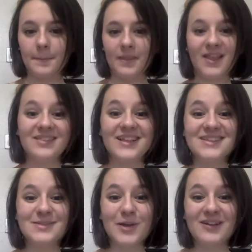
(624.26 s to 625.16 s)
Let's
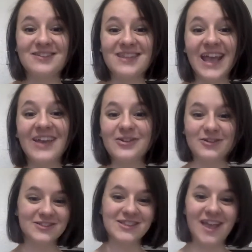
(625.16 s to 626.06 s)
spell ladle
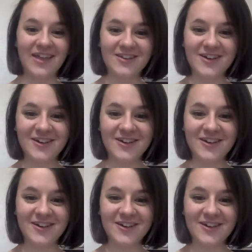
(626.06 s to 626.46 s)
together.